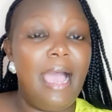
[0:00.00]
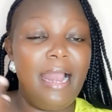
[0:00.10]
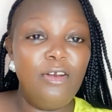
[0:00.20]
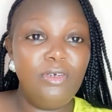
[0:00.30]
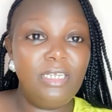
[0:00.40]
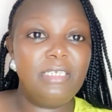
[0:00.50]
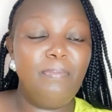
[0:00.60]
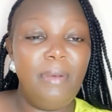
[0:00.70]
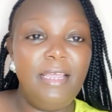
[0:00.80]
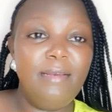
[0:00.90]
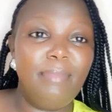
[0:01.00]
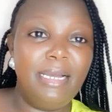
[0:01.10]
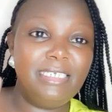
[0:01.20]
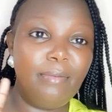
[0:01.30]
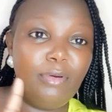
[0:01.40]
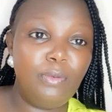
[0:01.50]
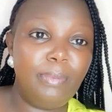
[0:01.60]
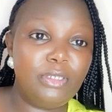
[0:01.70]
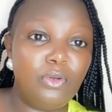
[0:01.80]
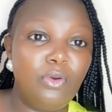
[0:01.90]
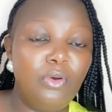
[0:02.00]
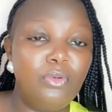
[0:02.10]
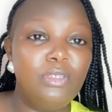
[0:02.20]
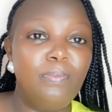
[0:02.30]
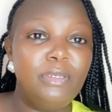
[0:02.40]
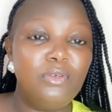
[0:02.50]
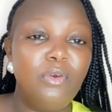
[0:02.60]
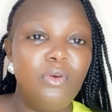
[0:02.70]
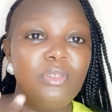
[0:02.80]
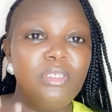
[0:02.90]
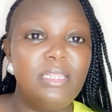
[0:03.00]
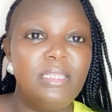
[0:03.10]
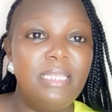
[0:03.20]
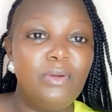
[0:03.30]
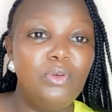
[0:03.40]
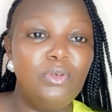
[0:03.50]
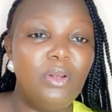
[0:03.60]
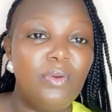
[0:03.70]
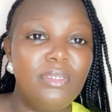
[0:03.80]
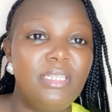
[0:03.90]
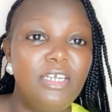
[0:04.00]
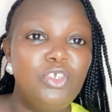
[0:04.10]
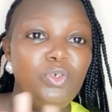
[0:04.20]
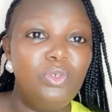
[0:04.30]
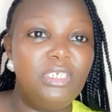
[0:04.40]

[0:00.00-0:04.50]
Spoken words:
I'll not explain much about personal loans. Personal loans are those loans that you